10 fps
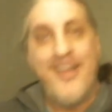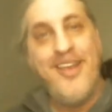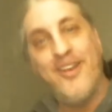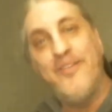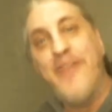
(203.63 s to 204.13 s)

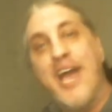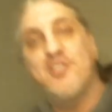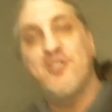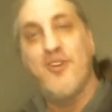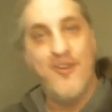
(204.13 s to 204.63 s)
it'll be
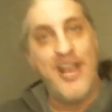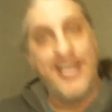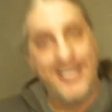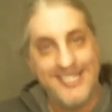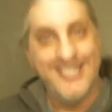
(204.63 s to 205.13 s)
extra
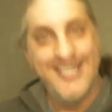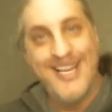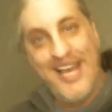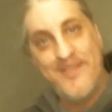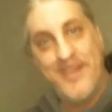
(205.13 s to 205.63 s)
credits.
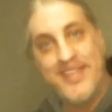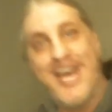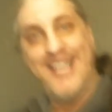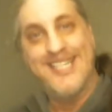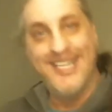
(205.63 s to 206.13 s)
How about
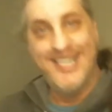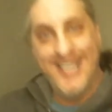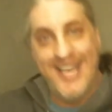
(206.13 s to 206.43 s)
that?